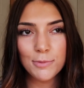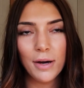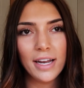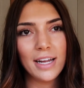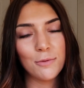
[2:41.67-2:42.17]

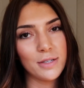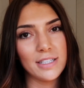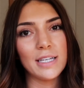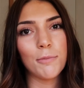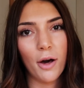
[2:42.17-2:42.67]
but it
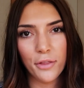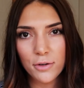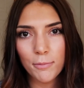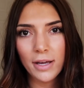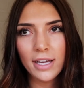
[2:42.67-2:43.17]
really
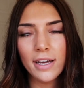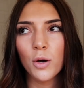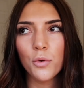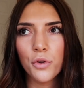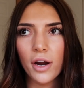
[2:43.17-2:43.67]
bothered me. The
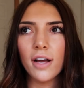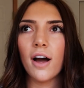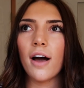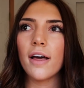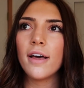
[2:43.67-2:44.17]
older I
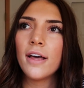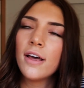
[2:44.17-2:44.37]
got,